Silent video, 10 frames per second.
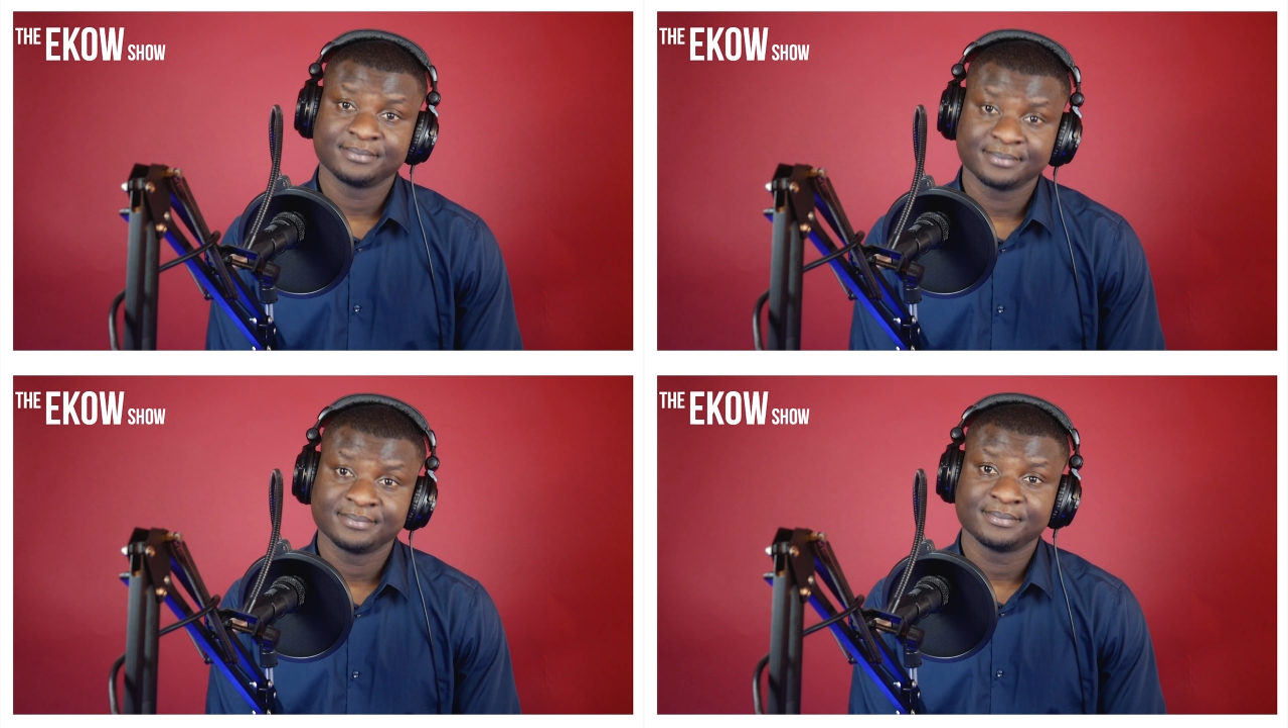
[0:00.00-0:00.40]

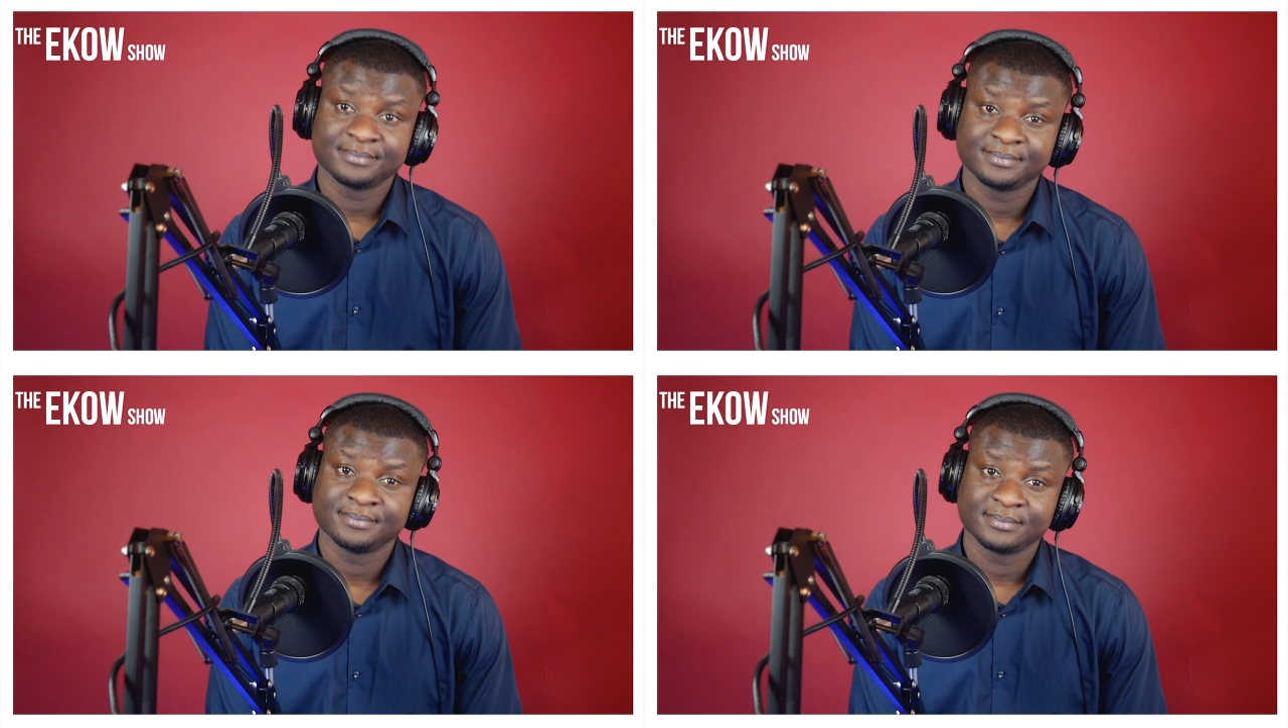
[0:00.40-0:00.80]
and
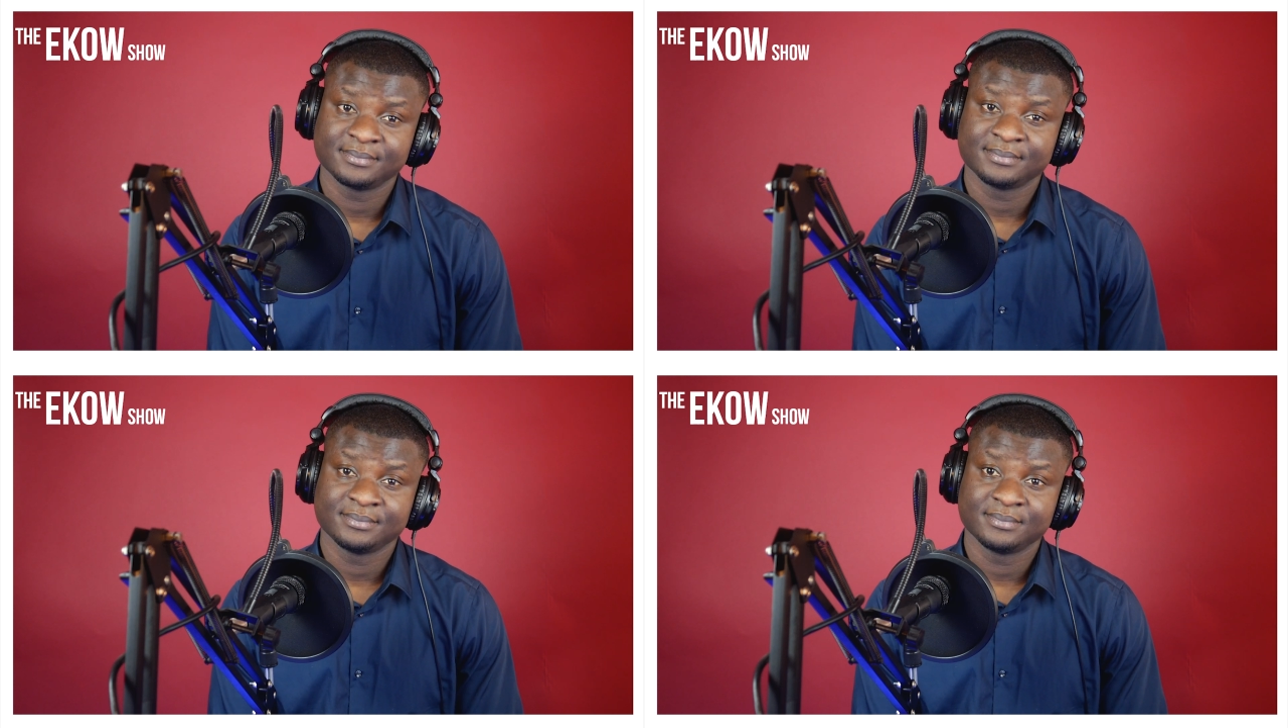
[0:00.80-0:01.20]
not
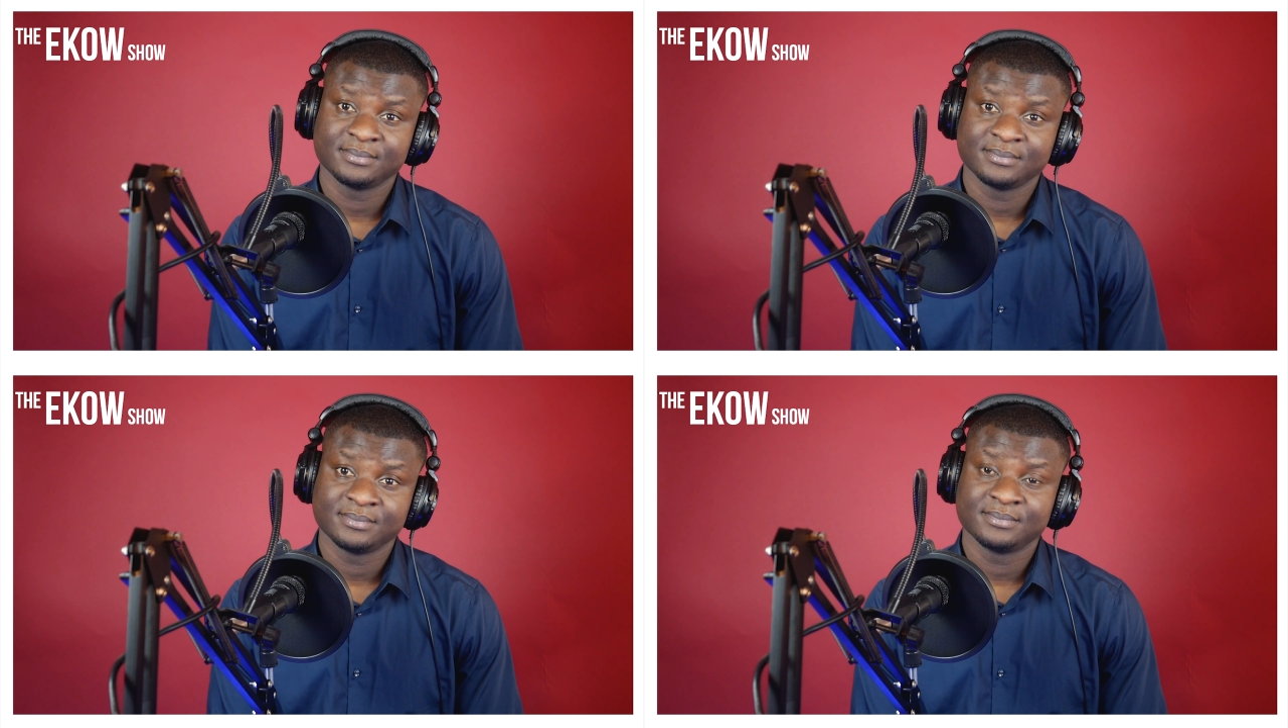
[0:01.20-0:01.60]
repeated.
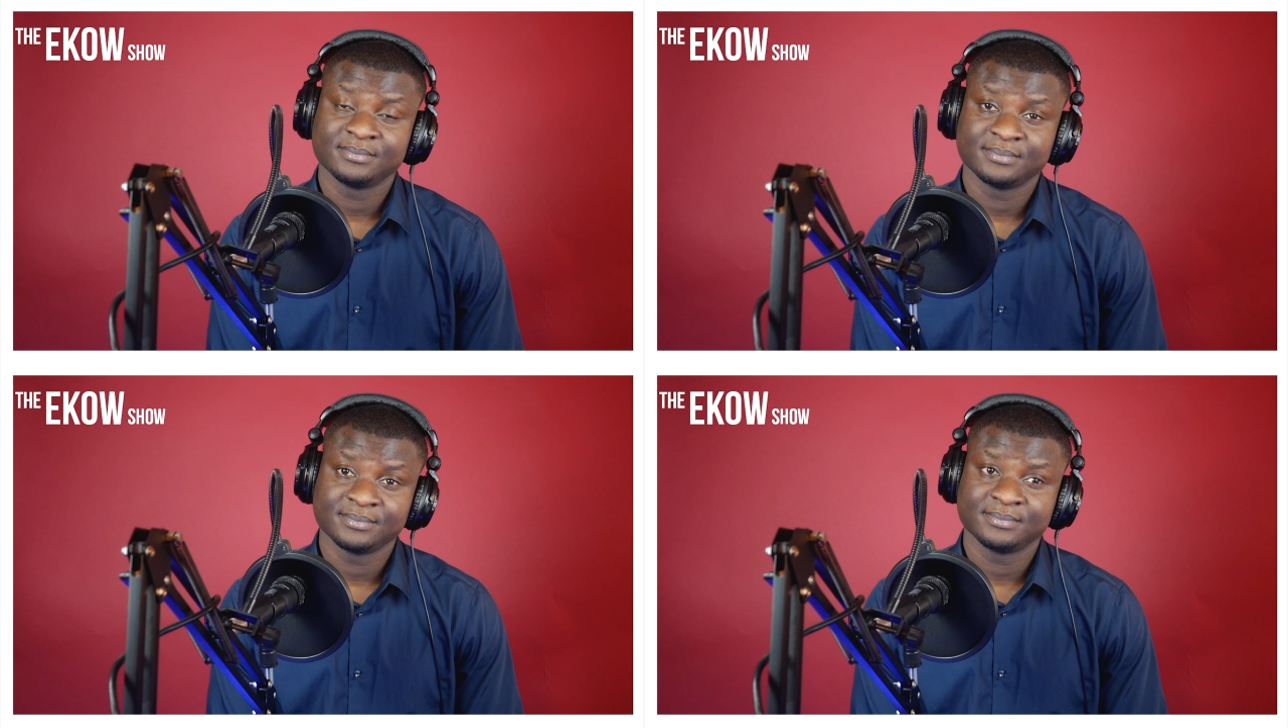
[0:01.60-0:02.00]

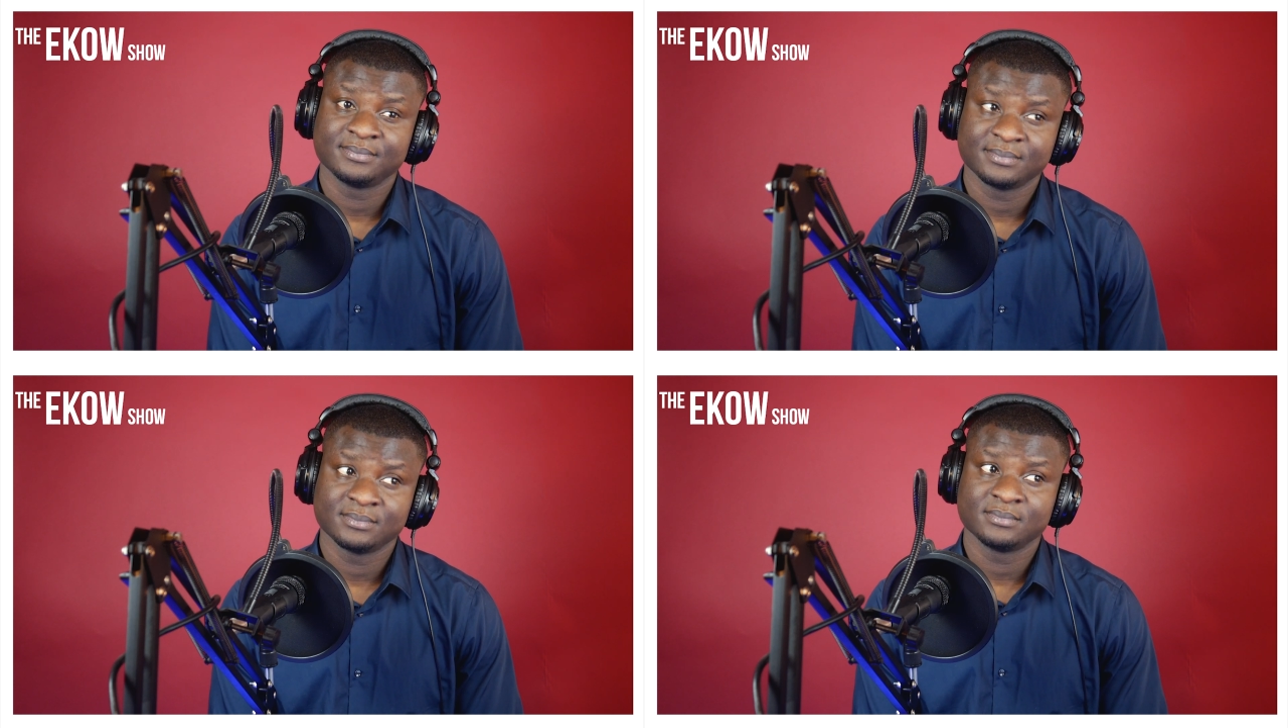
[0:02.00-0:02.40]

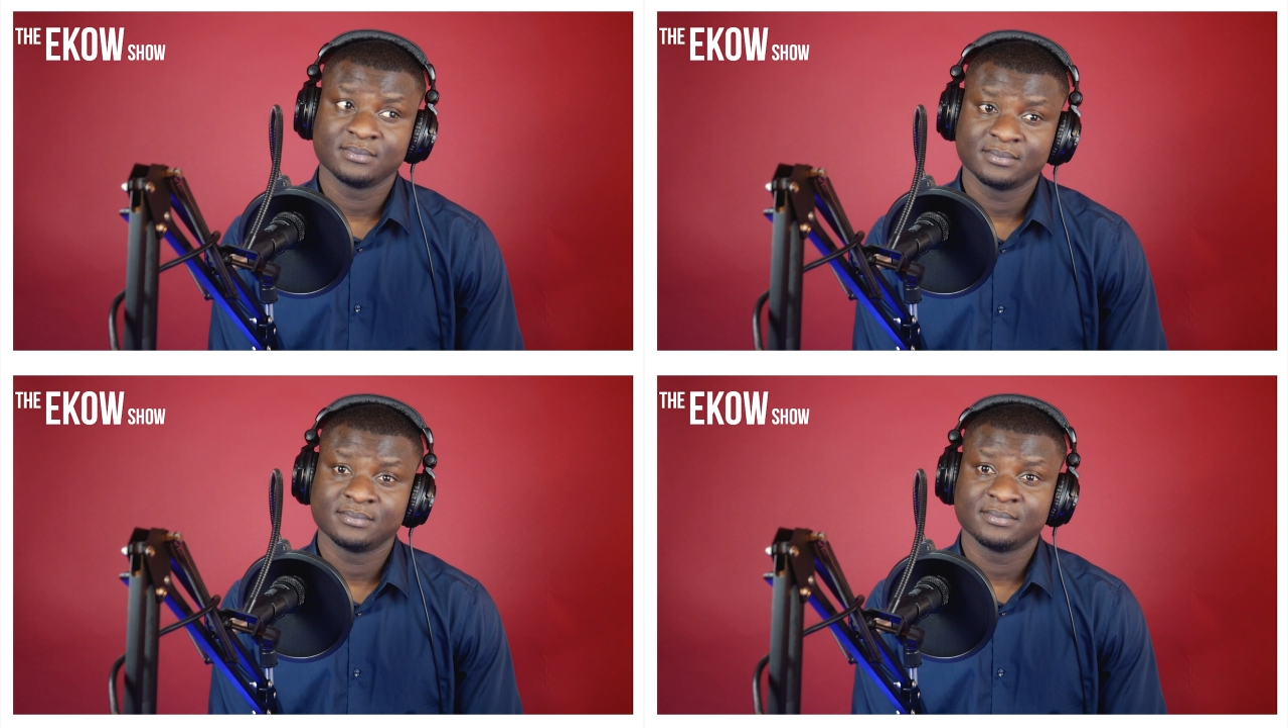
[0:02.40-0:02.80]
It
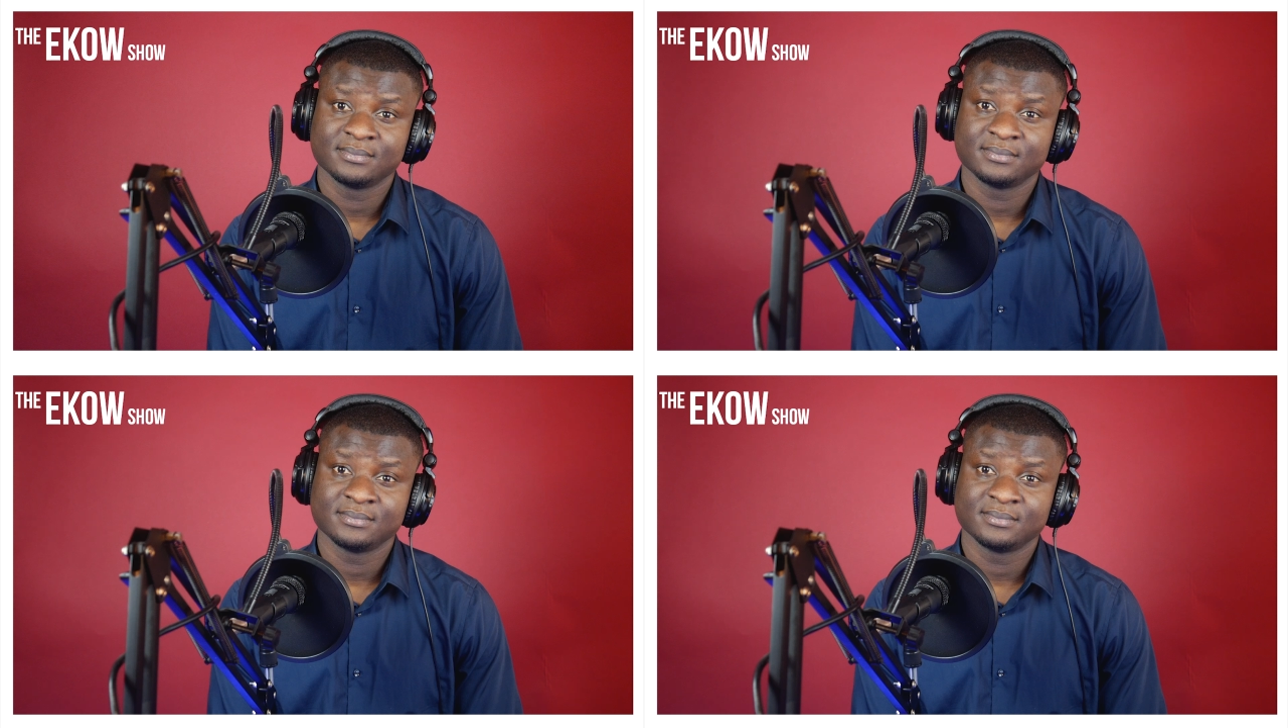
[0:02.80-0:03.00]
should be